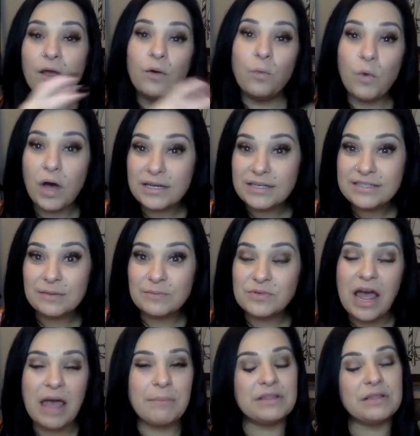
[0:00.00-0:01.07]
one
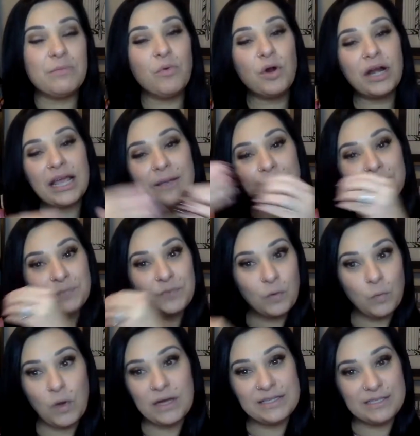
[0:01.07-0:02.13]
sometime in the morning,
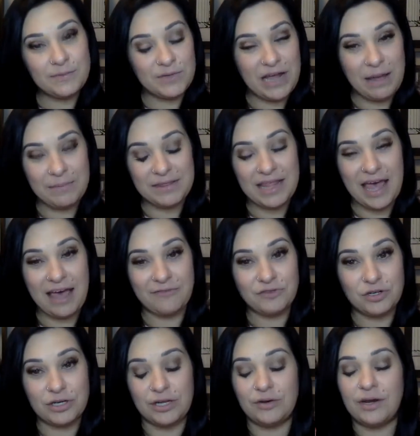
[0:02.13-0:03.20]
one sometime in the
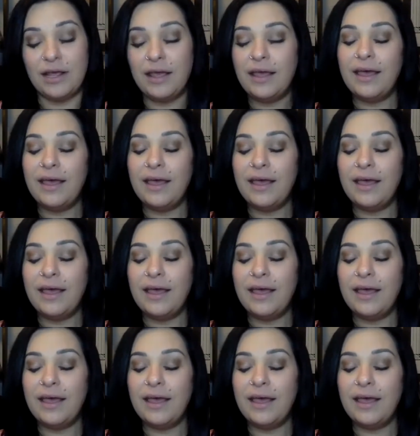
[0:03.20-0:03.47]
afternoon.